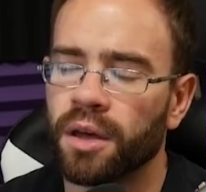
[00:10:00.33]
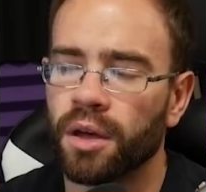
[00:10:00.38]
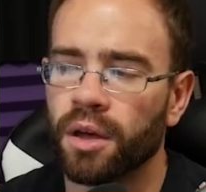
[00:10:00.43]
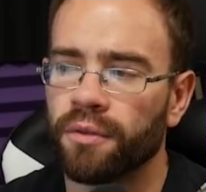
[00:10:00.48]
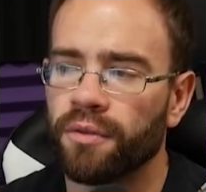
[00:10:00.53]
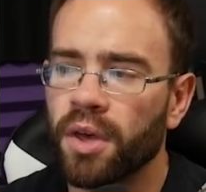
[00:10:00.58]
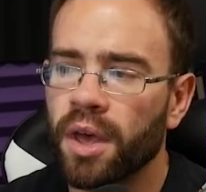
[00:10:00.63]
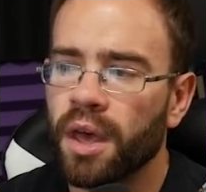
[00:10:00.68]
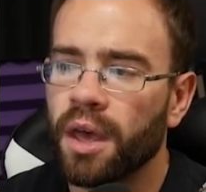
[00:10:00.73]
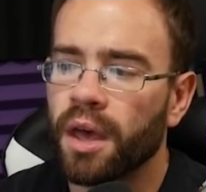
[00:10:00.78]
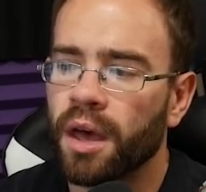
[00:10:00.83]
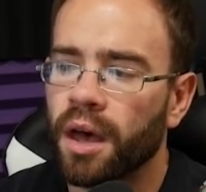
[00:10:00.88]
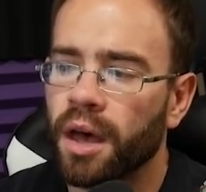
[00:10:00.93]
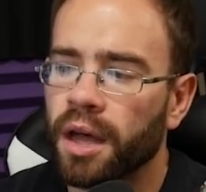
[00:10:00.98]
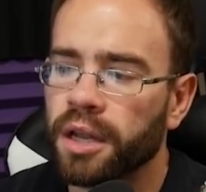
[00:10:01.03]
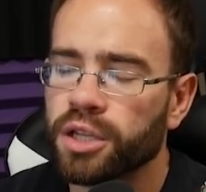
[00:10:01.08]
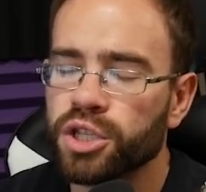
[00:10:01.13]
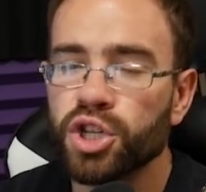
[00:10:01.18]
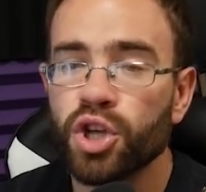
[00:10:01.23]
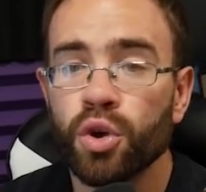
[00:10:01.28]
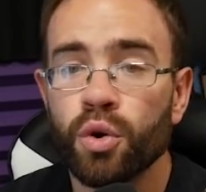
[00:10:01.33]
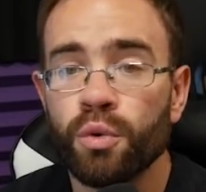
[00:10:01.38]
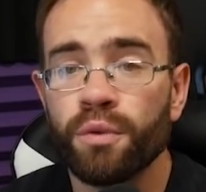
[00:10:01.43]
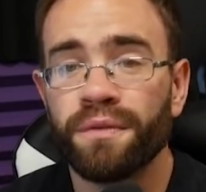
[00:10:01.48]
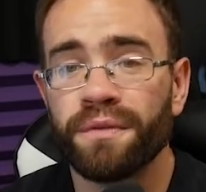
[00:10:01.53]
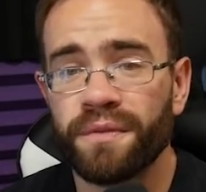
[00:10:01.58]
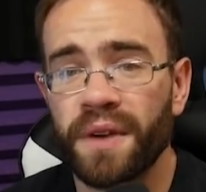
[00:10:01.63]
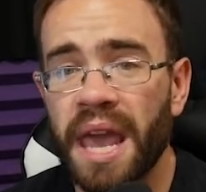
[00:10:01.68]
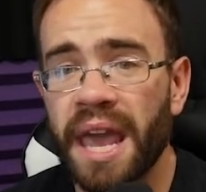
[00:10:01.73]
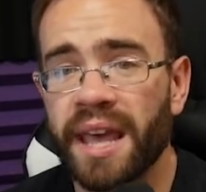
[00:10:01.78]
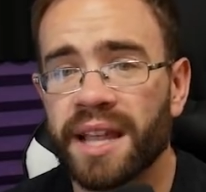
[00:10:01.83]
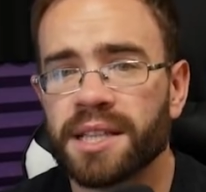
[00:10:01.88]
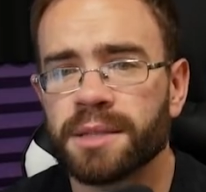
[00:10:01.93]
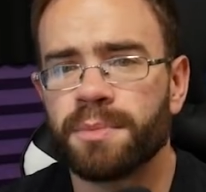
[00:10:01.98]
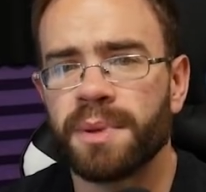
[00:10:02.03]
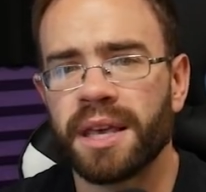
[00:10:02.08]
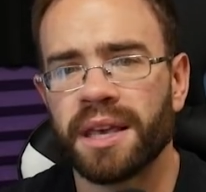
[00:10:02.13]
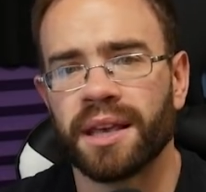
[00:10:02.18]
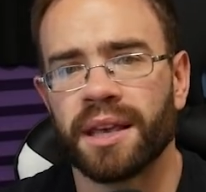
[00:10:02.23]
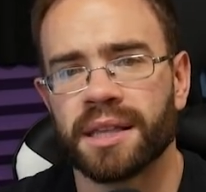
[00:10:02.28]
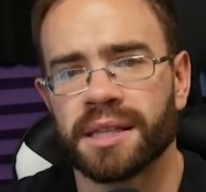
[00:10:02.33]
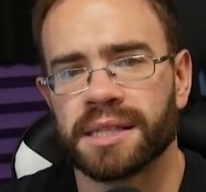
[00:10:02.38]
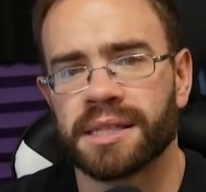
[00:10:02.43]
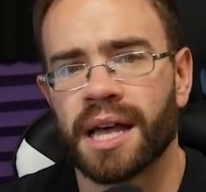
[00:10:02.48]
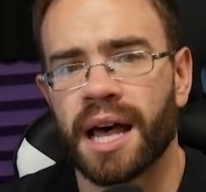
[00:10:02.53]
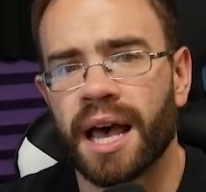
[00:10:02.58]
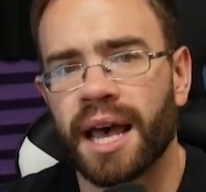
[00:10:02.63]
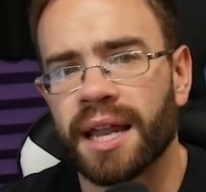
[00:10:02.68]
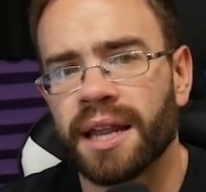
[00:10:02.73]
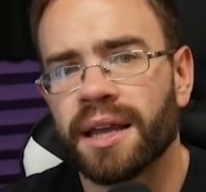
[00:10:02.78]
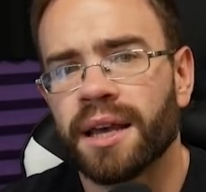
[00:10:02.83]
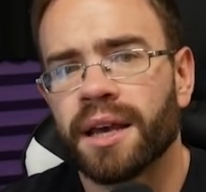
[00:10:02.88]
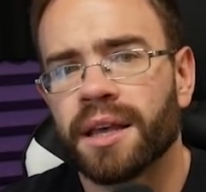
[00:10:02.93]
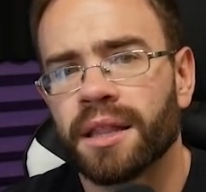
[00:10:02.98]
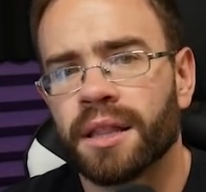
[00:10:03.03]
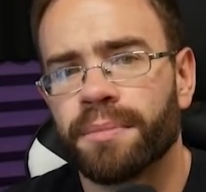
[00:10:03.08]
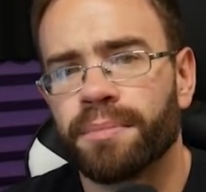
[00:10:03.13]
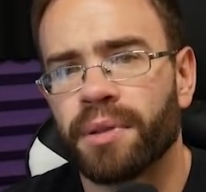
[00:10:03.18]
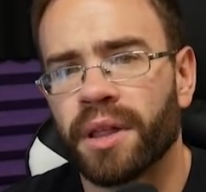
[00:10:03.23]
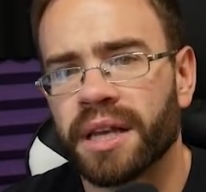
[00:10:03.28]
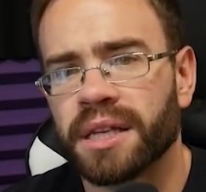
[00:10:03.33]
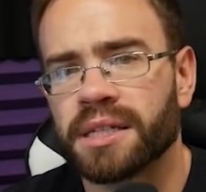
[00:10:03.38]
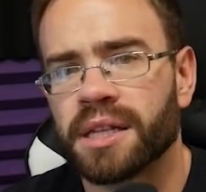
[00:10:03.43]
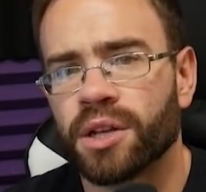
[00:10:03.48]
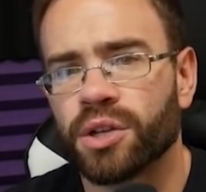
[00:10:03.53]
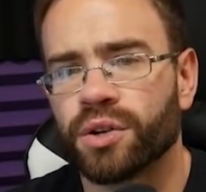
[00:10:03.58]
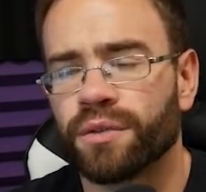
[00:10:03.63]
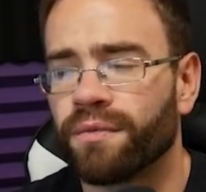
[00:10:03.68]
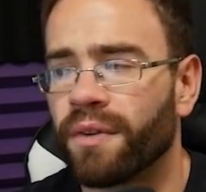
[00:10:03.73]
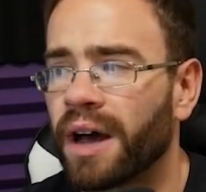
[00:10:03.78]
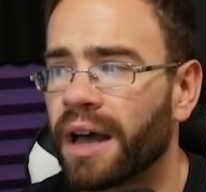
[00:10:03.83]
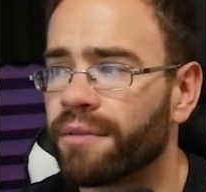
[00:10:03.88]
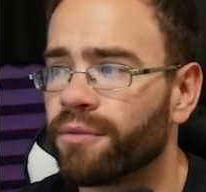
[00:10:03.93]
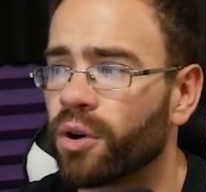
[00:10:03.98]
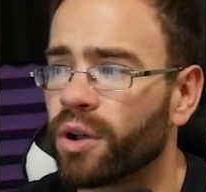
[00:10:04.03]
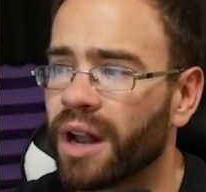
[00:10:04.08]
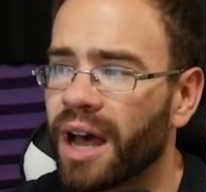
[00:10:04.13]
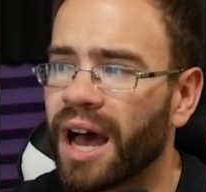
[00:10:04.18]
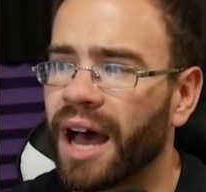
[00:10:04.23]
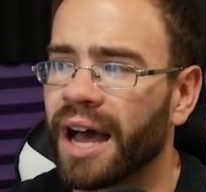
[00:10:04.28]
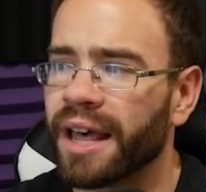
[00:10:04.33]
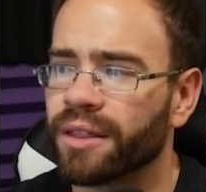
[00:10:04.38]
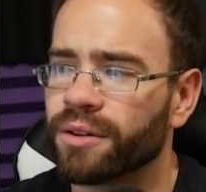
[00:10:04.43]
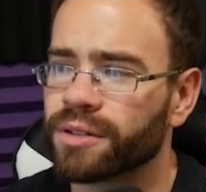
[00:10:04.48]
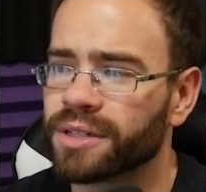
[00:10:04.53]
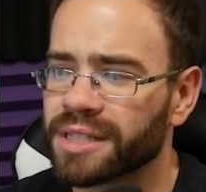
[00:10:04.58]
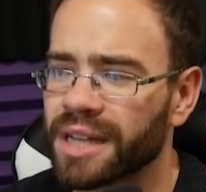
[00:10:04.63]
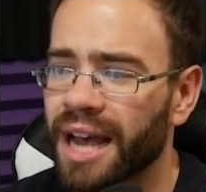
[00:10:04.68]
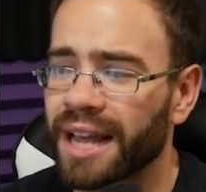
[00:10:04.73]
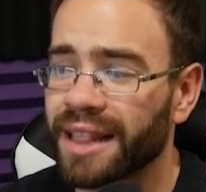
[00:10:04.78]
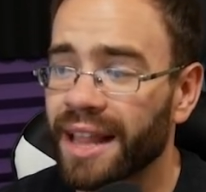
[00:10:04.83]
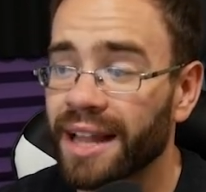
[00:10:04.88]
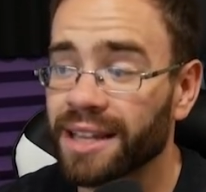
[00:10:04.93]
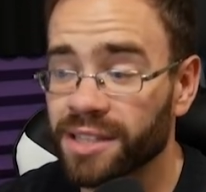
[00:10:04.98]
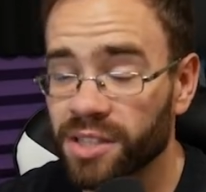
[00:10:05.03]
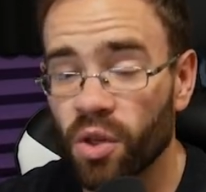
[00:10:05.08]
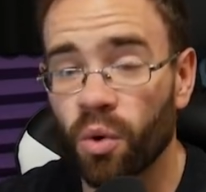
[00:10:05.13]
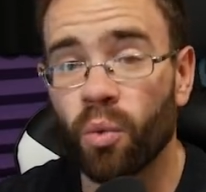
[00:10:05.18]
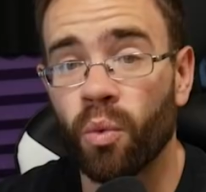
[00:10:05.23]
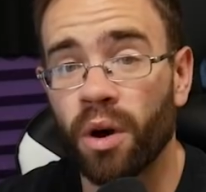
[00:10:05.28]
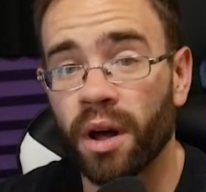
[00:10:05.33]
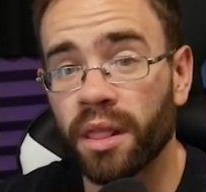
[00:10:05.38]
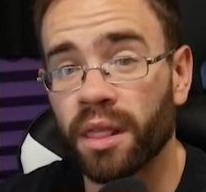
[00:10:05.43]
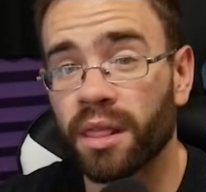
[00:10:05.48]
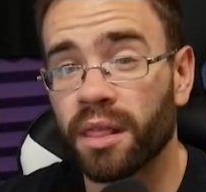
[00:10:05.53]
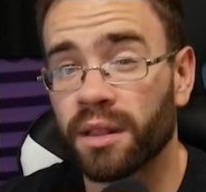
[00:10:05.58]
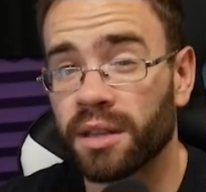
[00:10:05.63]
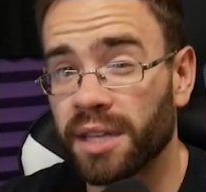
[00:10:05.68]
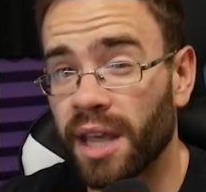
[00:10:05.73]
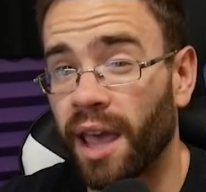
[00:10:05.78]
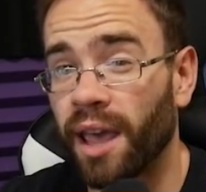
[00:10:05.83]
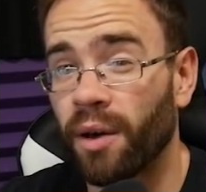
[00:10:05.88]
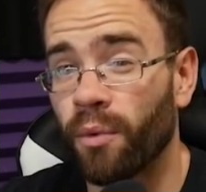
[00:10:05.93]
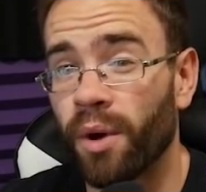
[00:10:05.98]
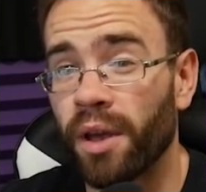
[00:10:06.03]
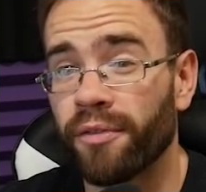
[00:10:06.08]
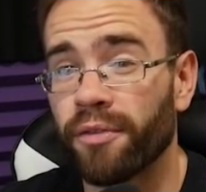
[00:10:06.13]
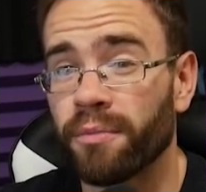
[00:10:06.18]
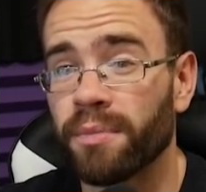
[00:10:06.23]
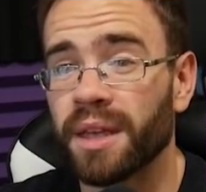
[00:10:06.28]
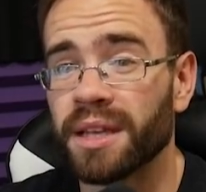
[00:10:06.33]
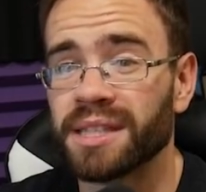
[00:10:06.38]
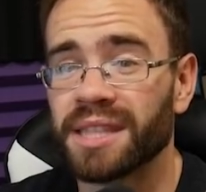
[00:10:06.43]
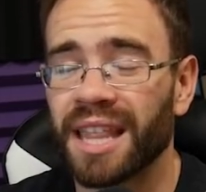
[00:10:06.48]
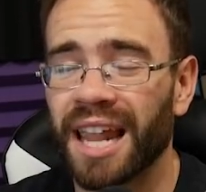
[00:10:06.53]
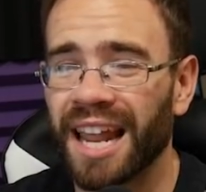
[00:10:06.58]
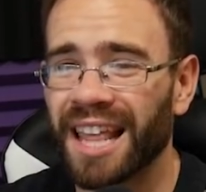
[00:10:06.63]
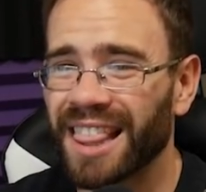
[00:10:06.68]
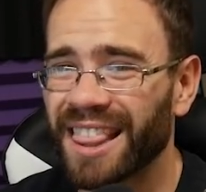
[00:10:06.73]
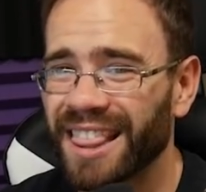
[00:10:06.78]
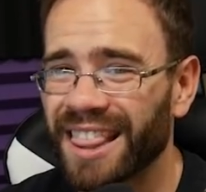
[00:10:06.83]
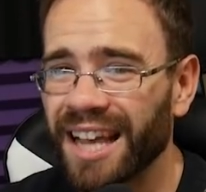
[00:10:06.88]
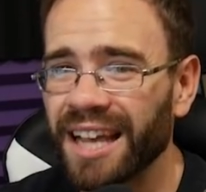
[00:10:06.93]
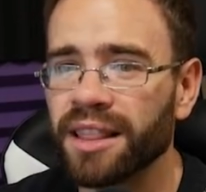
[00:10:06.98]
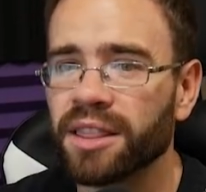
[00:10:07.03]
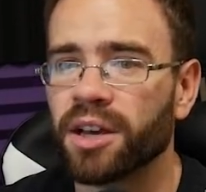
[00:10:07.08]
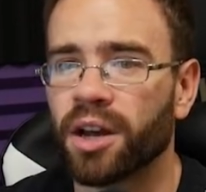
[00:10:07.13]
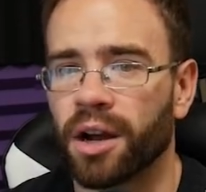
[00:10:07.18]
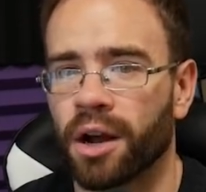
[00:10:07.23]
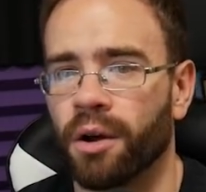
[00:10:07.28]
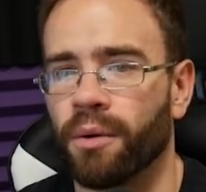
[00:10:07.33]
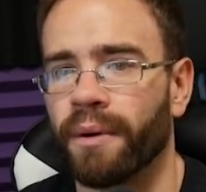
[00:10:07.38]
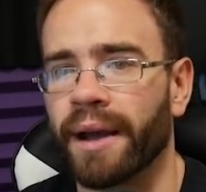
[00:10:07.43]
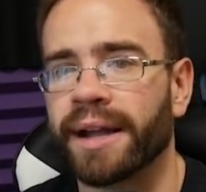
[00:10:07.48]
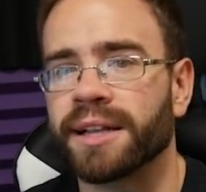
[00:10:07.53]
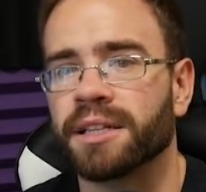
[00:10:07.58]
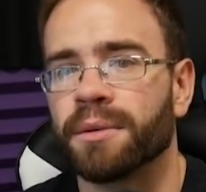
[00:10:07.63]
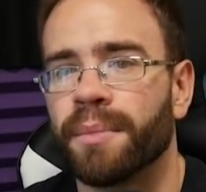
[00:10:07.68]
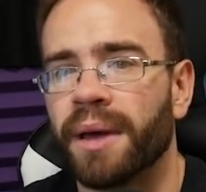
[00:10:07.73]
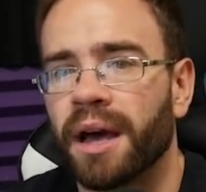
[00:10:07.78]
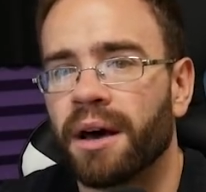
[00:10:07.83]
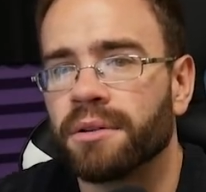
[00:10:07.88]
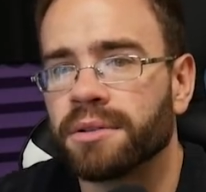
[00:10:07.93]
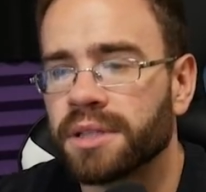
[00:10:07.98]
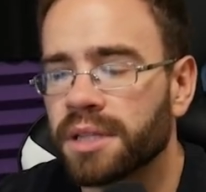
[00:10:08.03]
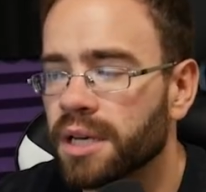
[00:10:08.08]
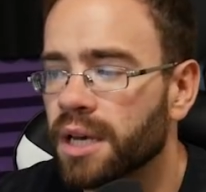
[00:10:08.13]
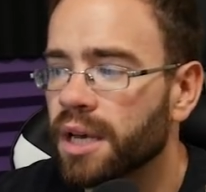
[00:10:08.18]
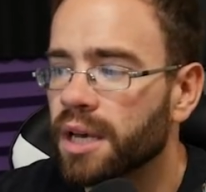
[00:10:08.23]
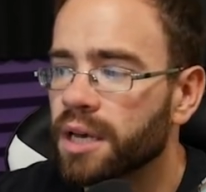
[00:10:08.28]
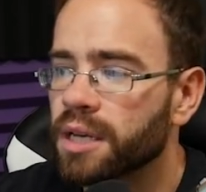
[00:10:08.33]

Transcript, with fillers: of uh, two fans being inside the PlayStation 5 on either side. That's the one takeaway from this that I think they're correct about.